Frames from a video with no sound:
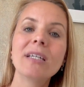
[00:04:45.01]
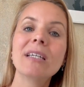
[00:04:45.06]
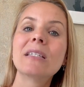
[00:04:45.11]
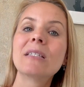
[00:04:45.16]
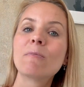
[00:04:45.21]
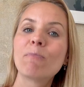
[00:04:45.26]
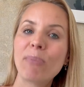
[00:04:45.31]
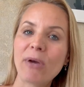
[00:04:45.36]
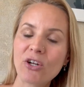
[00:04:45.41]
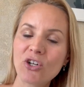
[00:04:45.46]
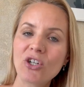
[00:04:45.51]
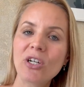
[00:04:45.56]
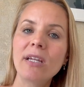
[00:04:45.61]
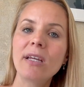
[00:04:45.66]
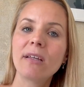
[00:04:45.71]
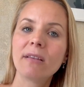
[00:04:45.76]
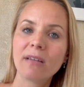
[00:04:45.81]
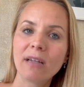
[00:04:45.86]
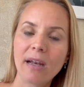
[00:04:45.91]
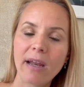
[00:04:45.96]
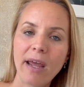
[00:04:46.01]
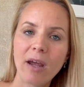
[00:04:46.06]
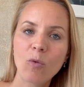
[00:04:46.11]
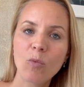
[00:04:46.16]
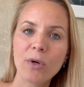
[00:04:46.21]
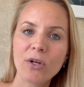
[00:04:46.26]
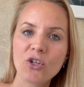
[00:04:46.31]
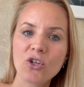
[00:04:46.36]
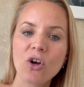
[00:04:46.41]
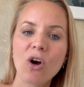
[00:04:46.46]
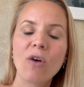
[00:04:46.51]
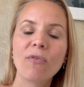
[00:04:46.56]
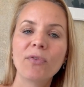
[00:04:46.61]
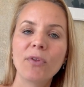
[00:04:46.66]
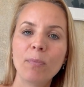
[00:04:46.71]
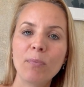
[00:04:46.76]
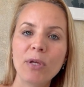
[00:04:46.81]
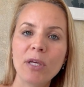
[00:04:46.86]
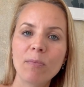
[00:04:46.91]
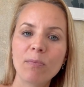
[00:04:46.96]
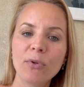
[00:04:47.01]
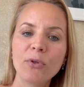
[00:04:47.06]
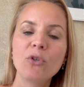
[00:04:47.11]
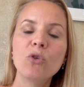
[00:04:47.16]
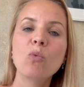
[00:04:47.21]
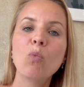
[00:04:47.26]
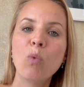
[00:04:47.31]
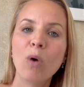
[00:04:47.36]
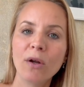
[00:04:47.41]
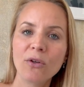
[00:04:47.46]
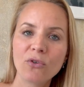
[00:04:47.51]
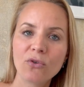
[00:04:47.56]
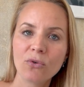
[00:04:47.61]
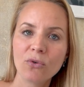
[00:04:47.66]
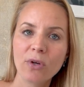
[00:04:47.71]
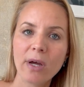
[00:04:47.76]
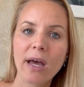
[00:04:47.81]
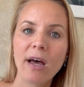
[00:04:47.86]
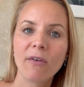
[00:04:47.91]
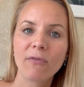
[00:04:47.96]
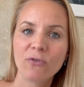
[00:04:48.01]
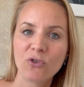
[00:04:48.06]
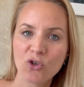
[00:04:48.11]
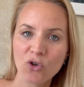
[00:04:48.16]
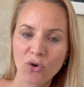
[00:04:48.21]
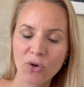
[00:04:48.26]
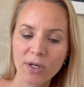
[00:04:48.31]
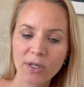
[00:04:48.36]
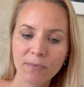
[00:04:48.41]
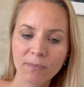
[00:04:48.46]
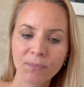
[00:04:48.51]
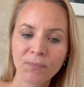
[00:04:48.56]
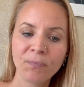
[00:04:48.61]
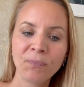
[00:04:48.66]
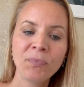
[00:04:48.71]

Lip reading: especially in the language of the people you want to have join.